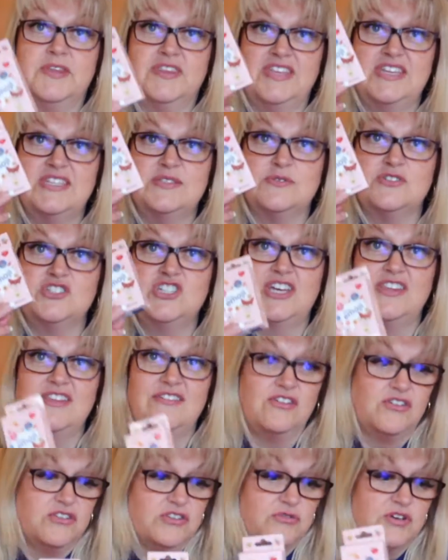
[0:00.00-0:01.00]
these ones, yeah,
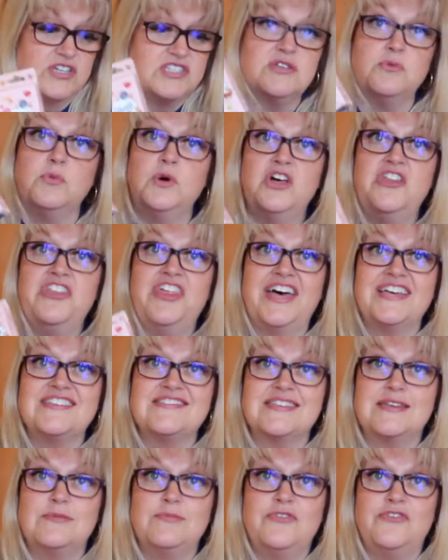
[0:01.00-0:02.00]
they've got 3. So worth
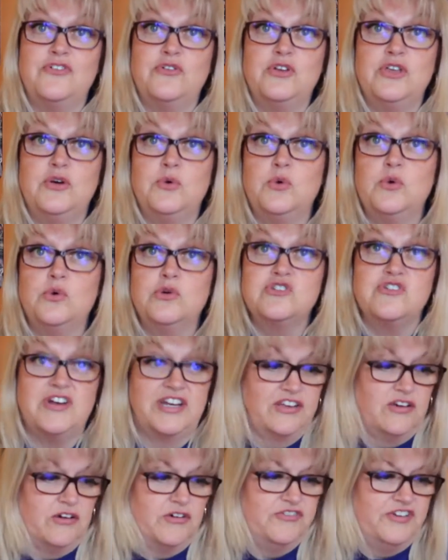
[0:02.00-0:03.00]
asking before you order
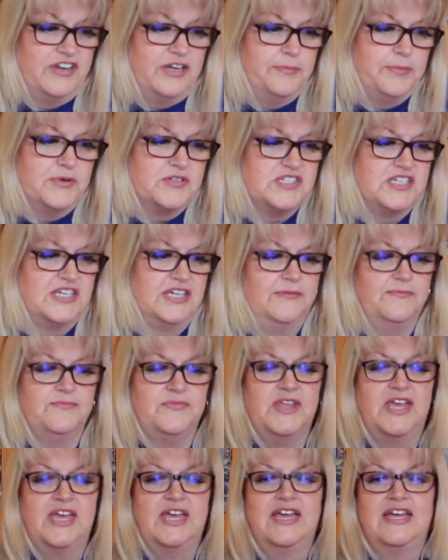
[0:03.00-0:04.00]
any off anybody.
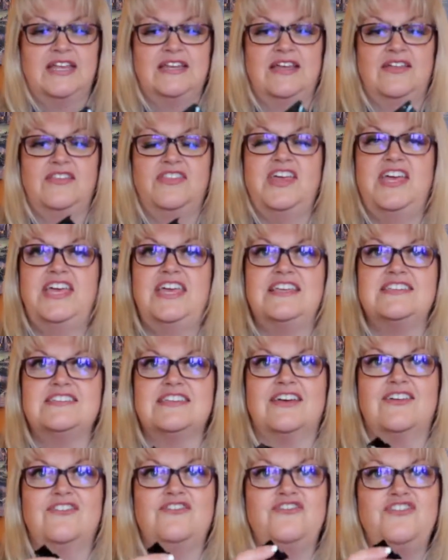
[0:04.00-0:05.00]
Now these,
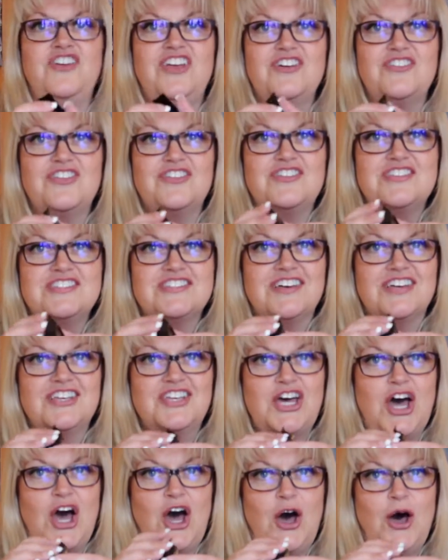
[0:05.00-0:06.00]
I can feel they're
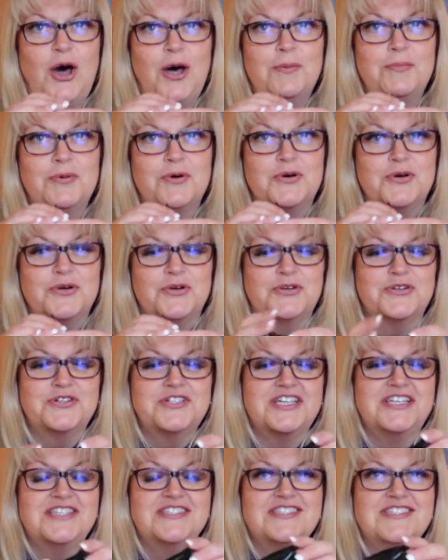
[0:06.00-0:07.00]
inside
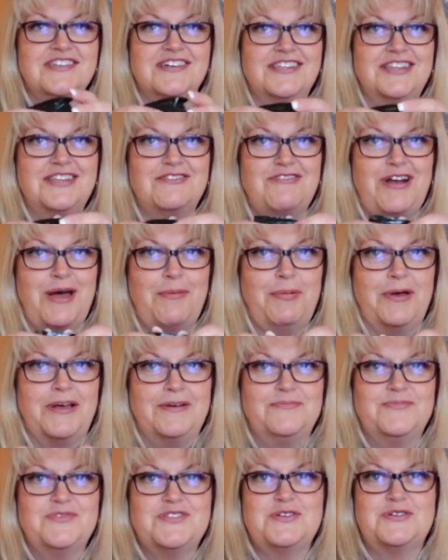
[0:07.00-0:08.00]
cardboard inside the
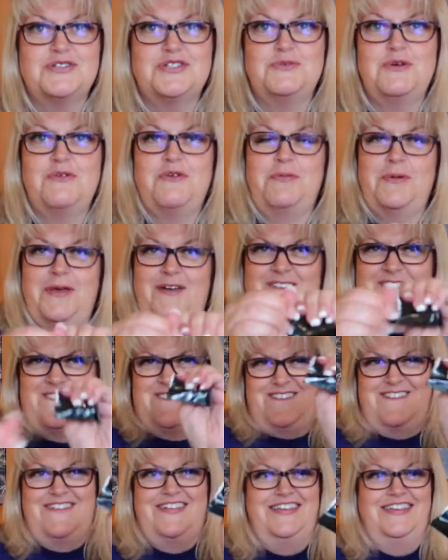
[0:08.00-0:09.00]
wrapper. So shall we rip it up?
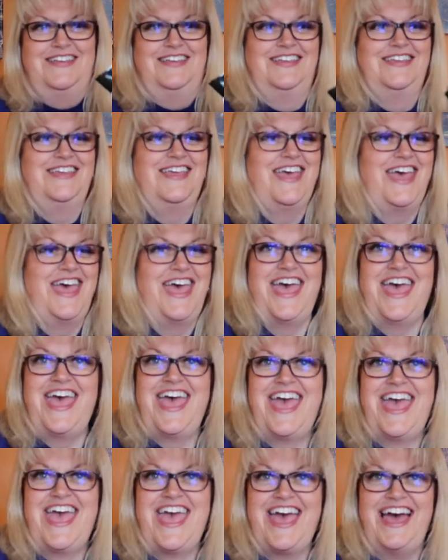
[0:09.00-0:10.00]

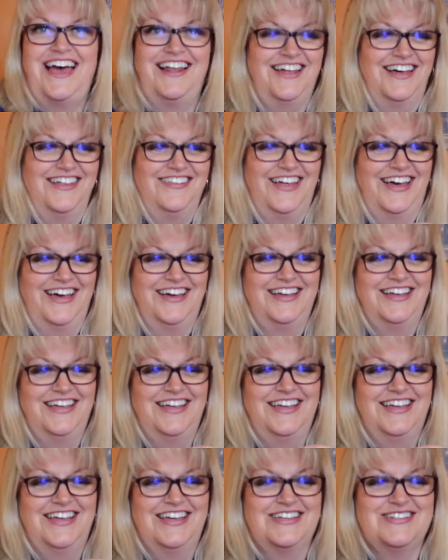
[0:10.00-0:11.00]
Yeah, I like that.
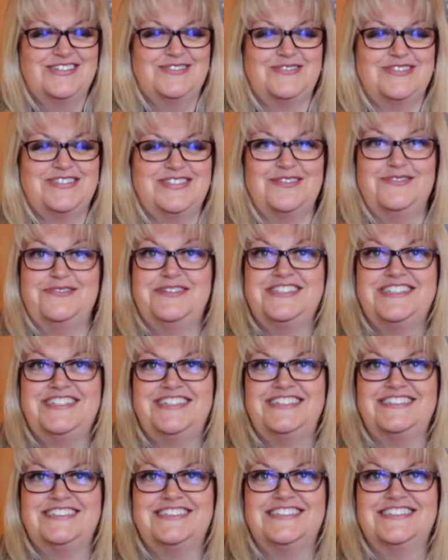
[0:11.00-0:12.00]
Shall we see who it
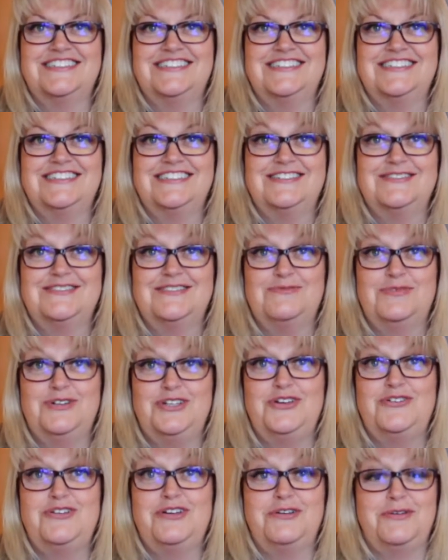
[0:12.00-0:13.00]
is?
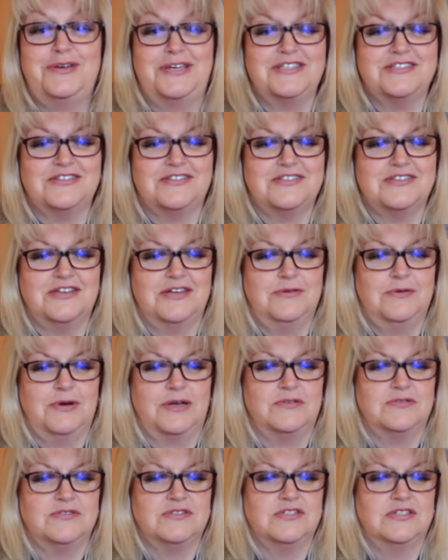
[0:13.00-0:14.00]
Well, you know it is because I
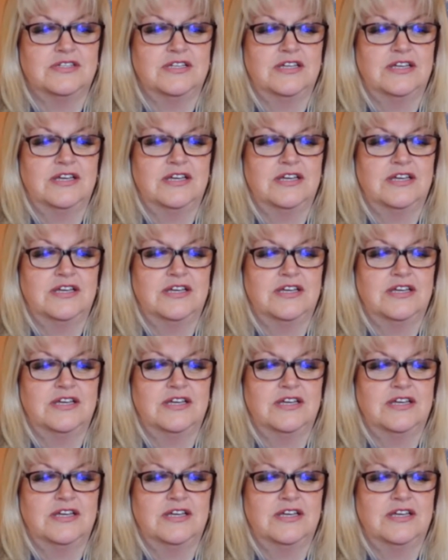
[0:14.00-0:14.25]
won't.